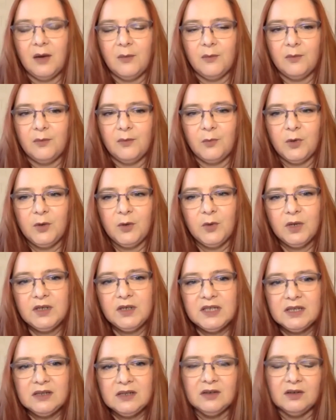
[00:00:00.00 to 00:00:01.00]
we want
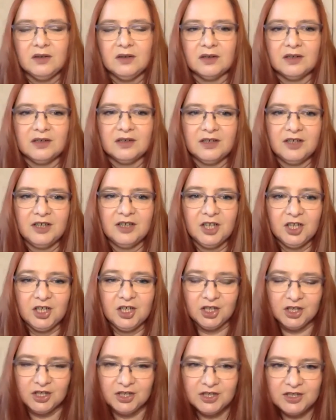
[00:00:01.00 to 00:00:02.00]
to look
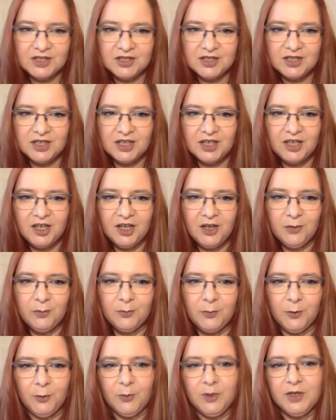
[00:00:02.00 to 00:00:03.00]
good,
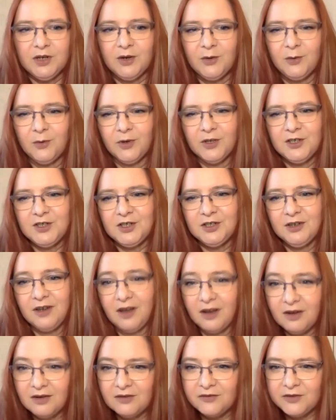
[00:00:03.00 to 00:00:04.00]
but we don't want to
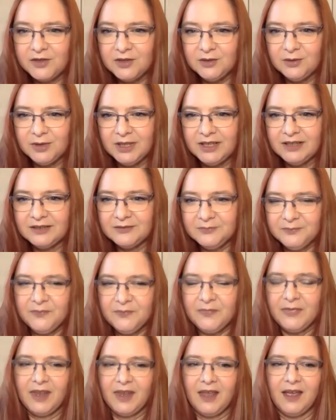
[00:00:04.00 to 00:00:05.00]
overdo it.
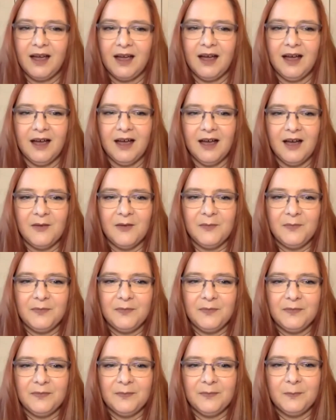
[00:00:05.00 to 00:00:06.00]

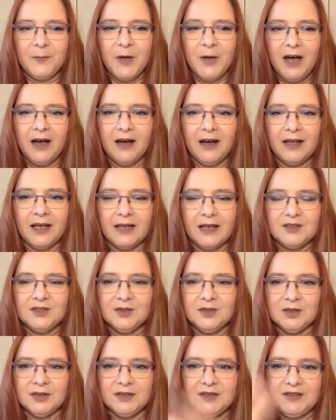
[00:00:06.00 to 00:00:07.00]
But as
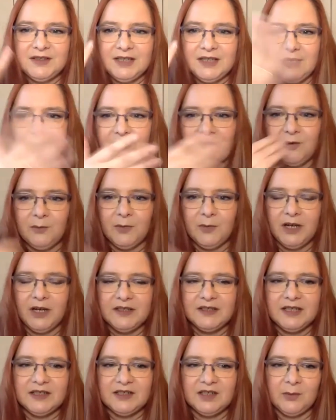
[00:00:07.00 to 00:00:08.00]
you can see from my
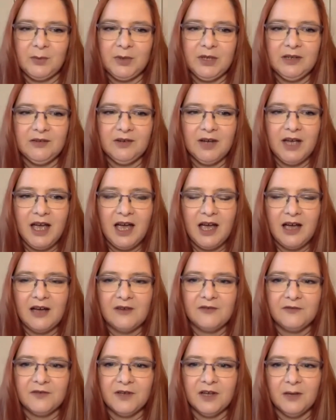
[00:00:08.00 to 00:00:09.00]
setup here, I
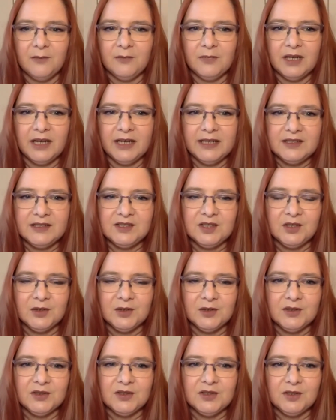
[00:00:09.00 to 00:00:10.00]
have lights
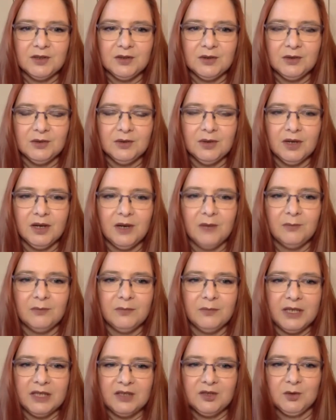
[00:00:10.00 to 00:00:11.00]
on to
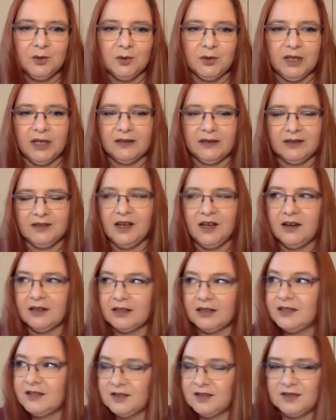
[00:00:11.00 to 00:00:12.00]
make sure that the
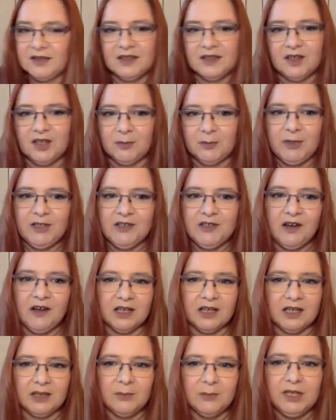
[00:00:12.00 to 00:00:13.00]
darkness, because it's going to be
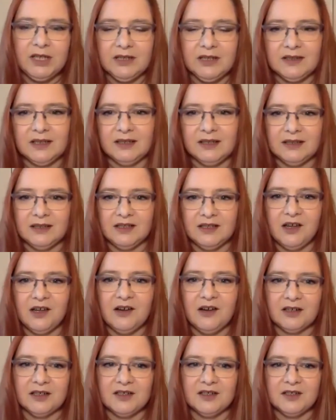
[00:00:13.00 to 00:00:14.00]
dark in a minute and the
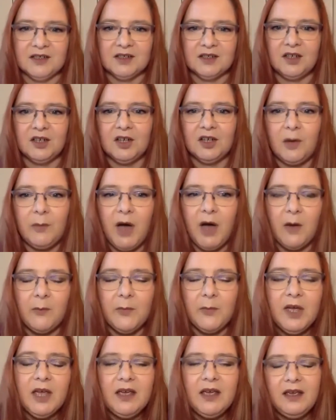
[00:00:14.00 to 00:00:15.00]
darkness is going to come up,
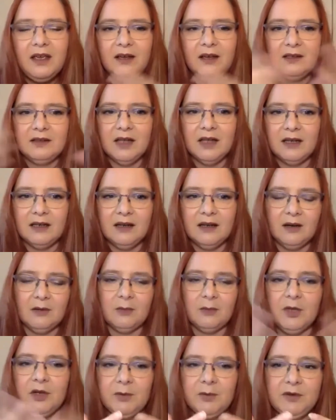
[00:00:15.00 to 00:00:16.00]
then
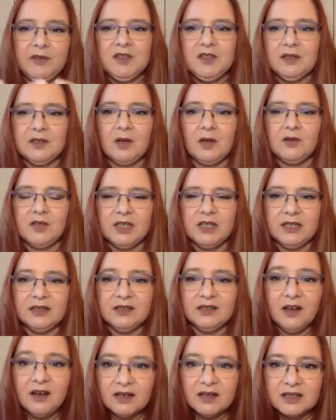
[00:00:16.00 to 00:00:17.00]
I'm be totally in
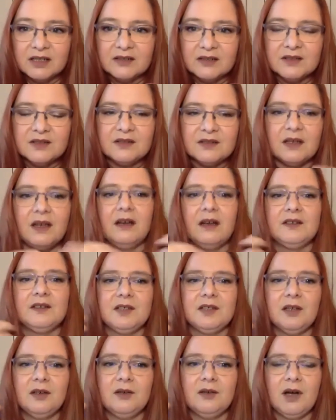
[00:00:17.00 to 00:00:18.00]
darkness.
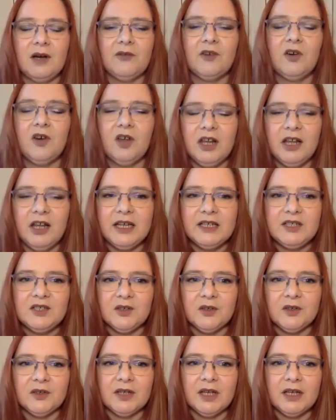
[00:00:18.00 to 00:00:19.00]
So I've got a light
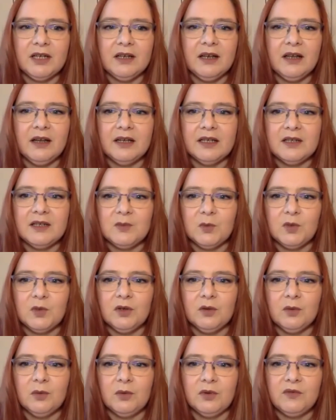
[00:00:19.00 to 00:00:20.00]
on and the light
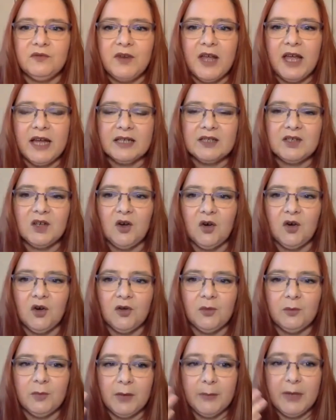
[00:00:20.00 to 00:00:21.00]
will reflect
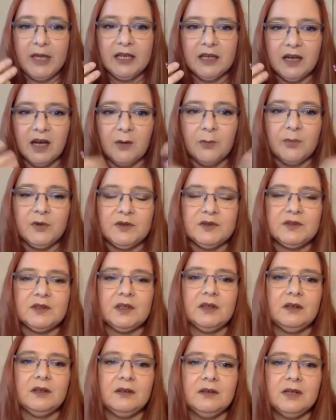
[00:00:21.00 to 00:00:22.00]
on my makeup.
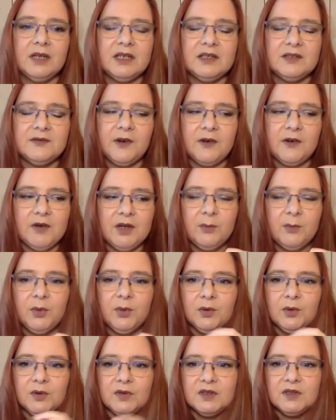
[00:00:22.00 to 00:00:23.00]
So it's very
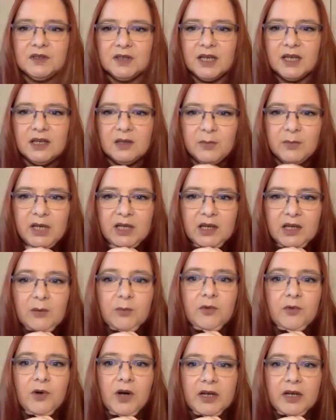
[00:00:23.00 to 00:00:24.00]
important to get your makeup
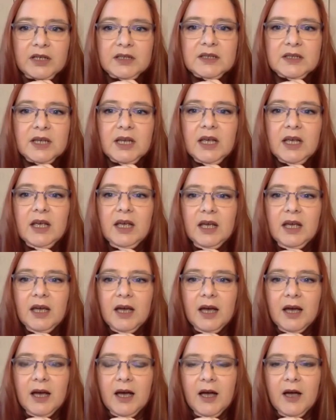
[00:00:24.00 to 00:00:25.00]
right.
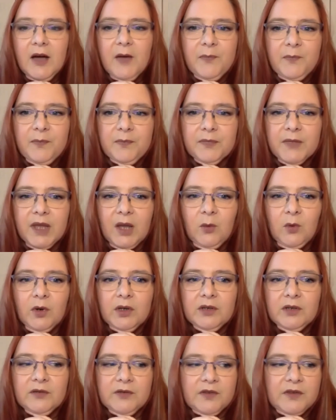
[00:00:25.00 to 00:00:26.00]

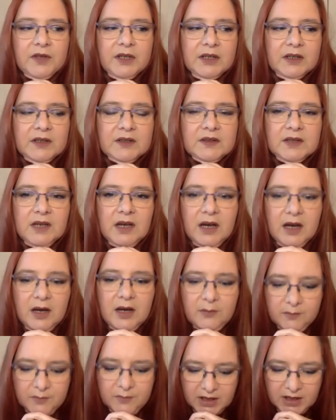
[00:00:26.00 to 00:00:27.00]
One of the things
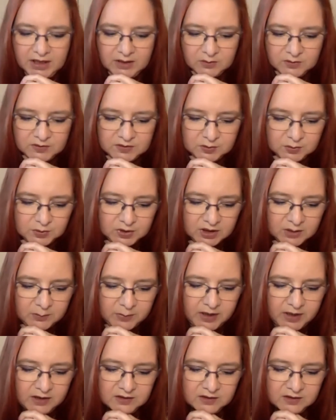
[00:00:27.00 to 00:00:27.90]
I was talking about